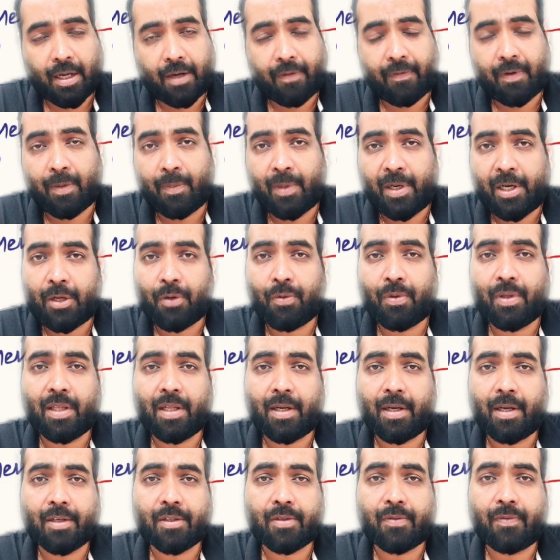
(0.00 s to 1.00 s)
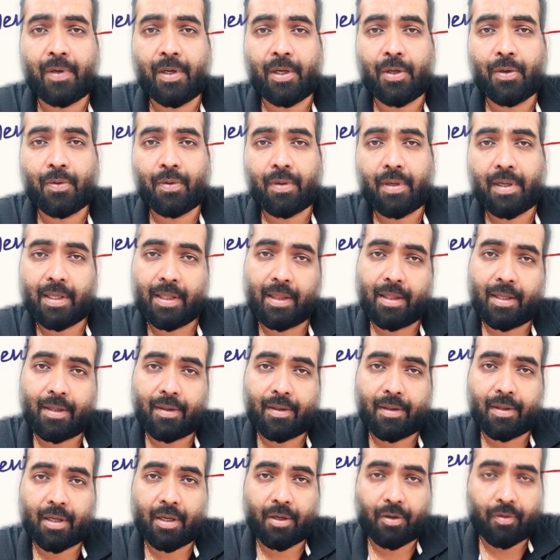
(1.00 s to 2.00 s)
I will meet you in the next video. Till
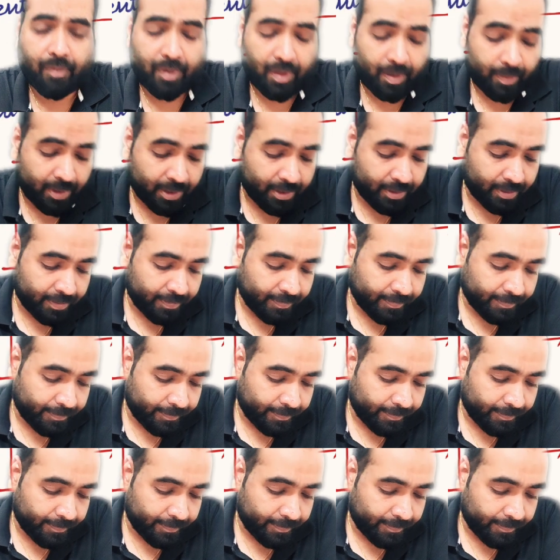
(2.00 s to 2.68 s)
then, thank you very much.